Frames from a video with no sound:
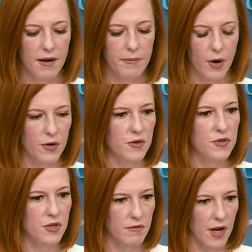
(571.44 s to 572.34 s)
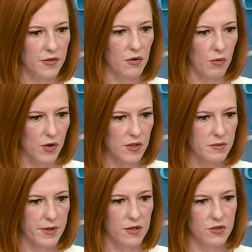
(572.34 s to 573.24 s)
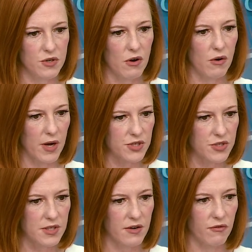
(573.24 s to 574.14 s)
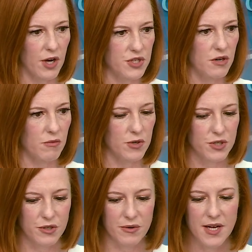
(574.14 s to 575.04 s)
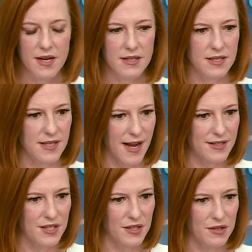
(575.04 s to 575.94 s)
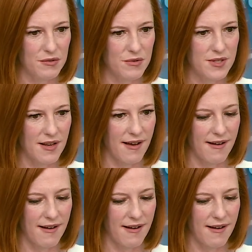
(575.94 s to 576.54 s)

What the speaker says: partners around the world, but there's no question if Russia were to decide to use